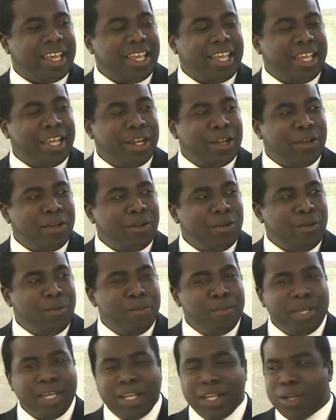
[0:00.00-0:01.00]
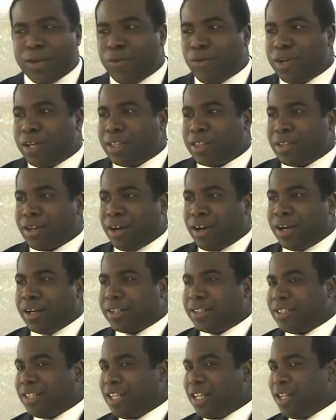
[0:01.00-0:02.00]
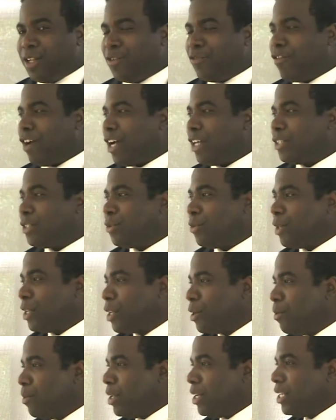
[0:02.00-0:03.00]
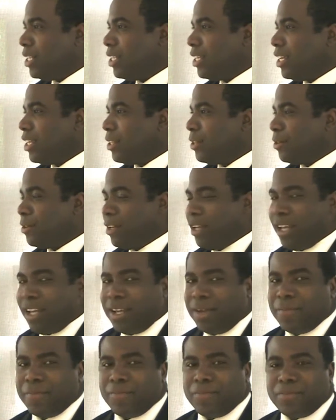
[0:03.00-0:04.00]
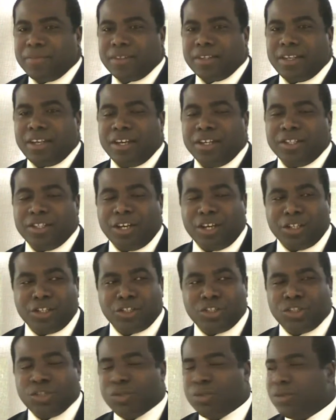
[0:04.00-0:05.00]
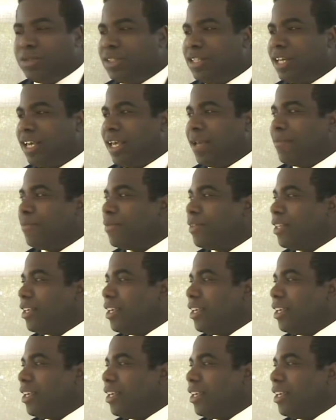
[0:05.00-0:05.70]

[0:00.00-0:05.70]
In meeting with our teen advisory committee the other day, on, on Tuesday,